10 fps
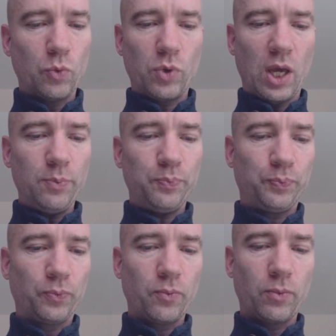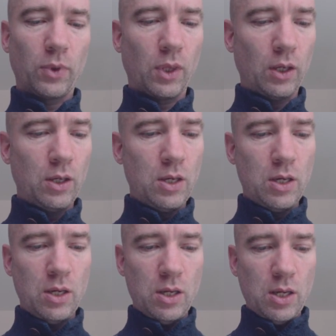Okay.
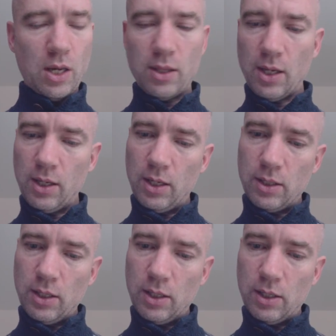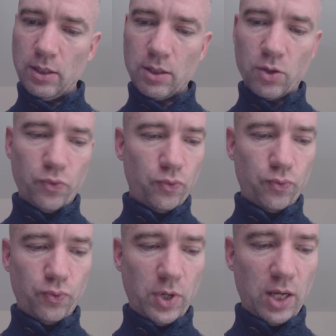And then it is
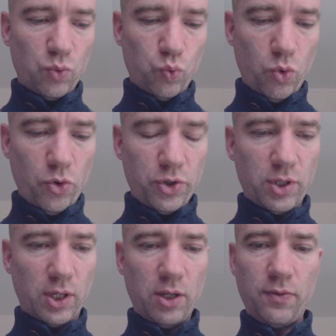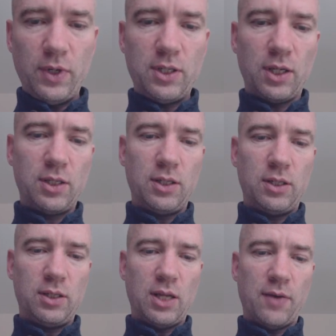Create Water,
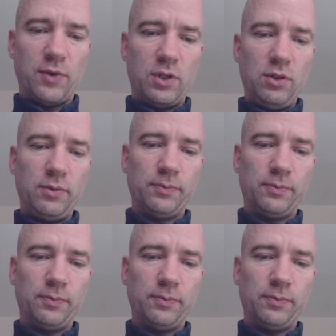367.